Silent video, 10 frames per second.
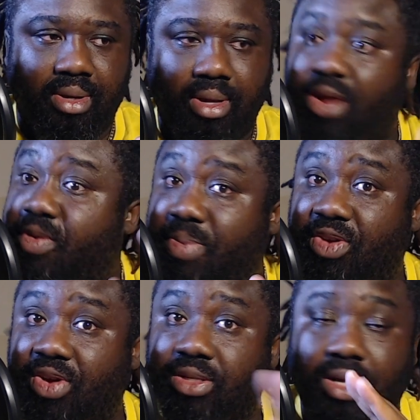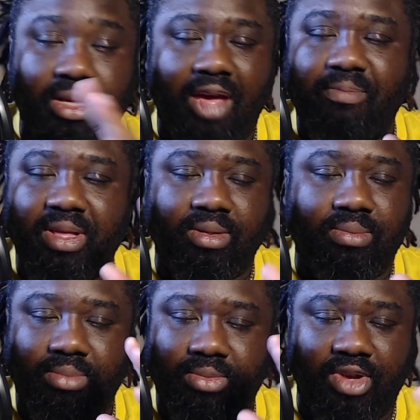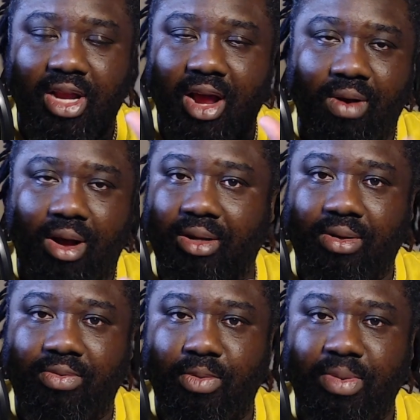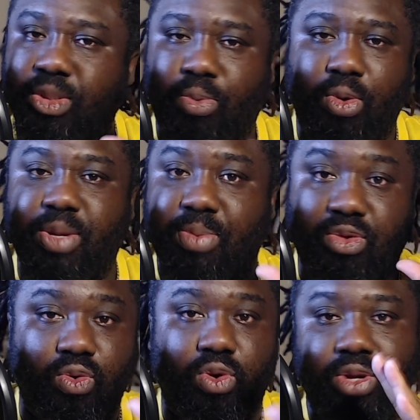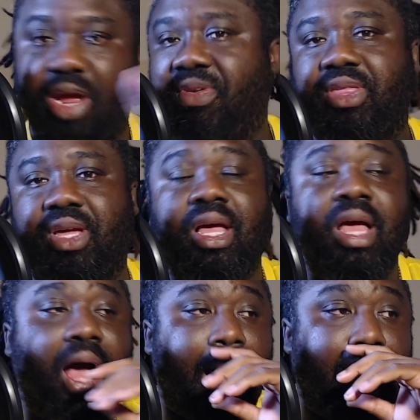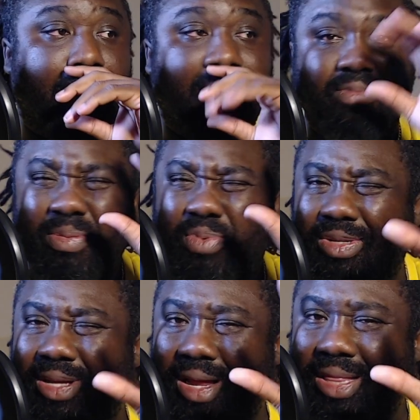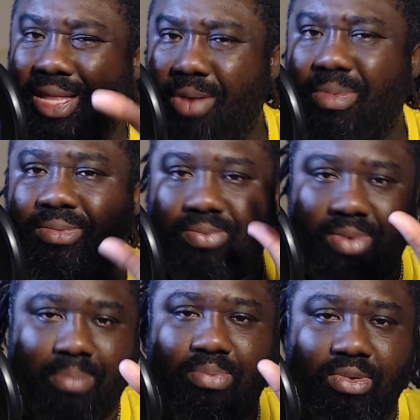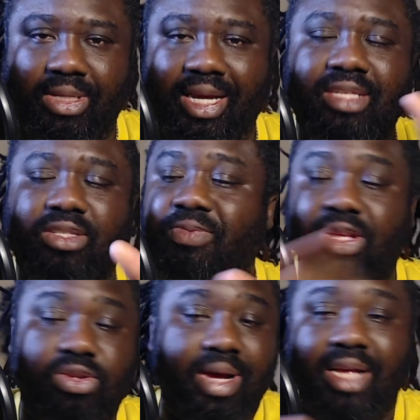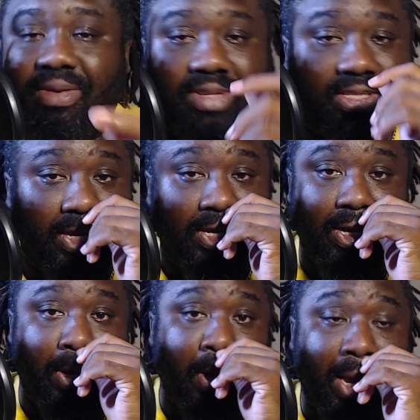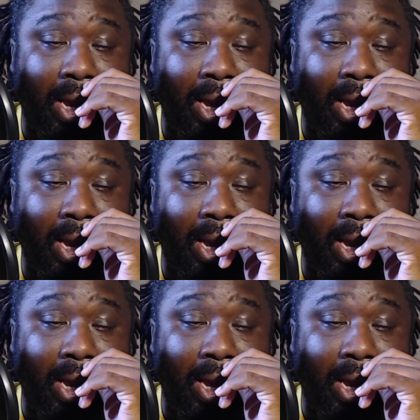Love you, patrons. They have been really a rock for me, supporting me throughout everything. I've been posting a lot there, but when I post, I get stuff that you guys haven't seen, you know.